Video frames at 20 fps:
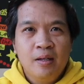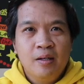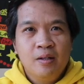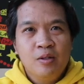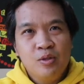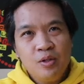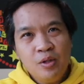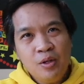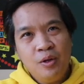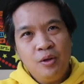
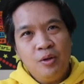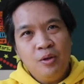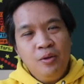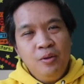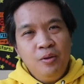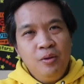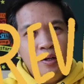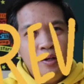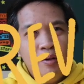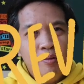
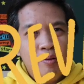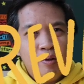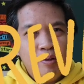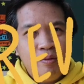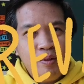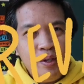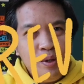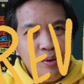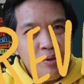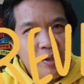So,
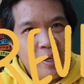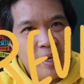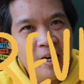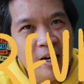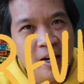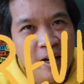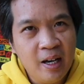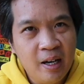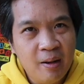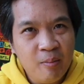review
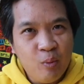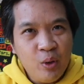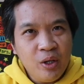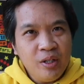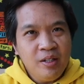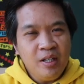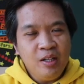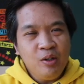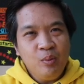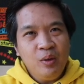time.
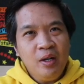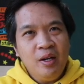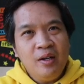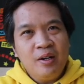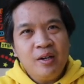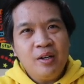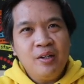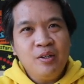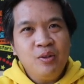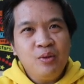What did we
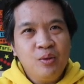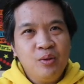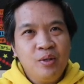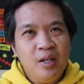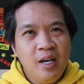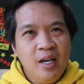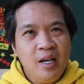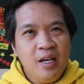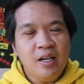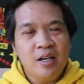learn
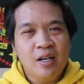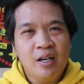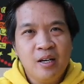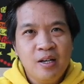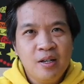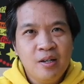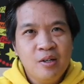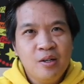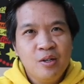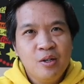today?
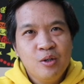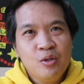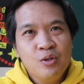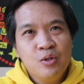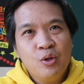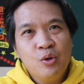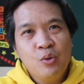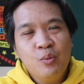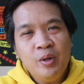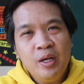
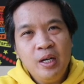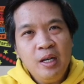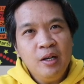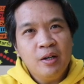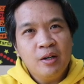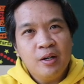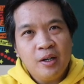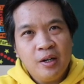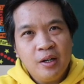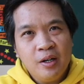So we
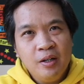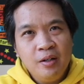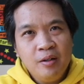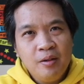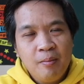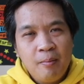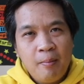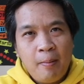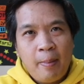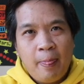learned
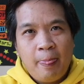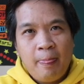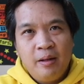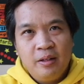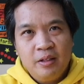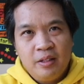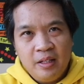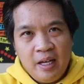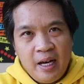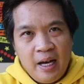
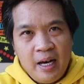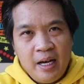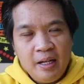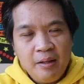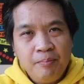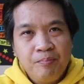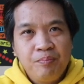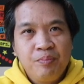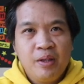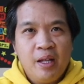
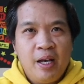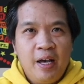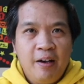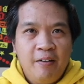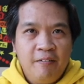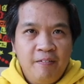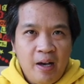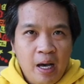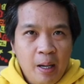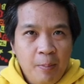that
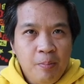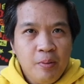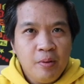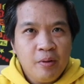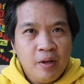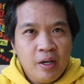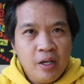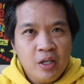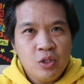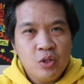
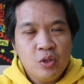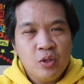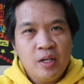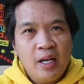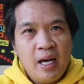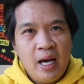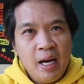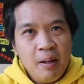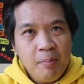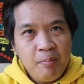evaporation
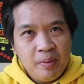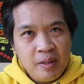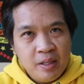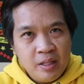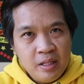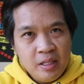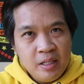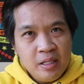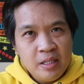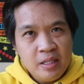
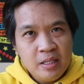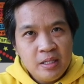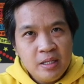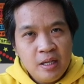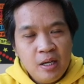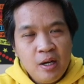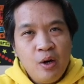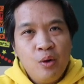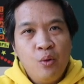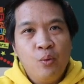happens
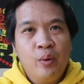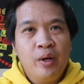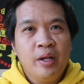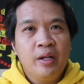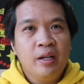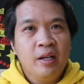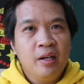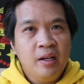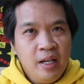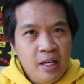
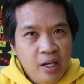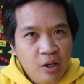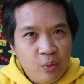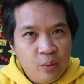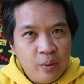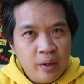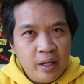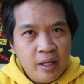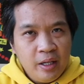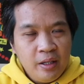when
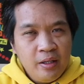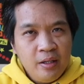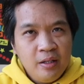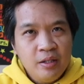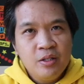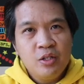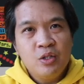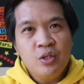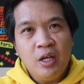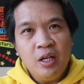
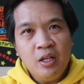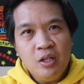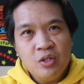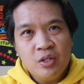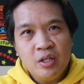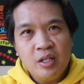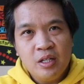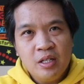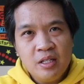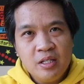liquid
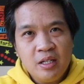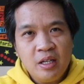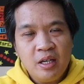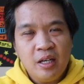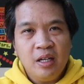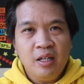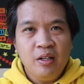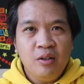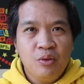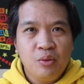changes
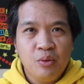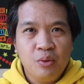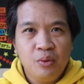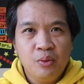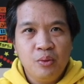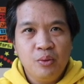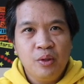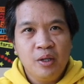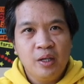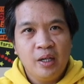
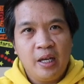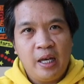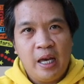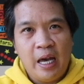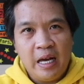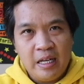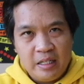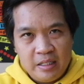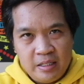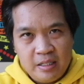into
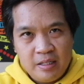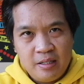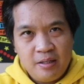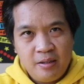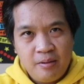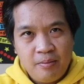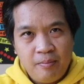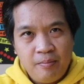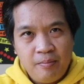gas.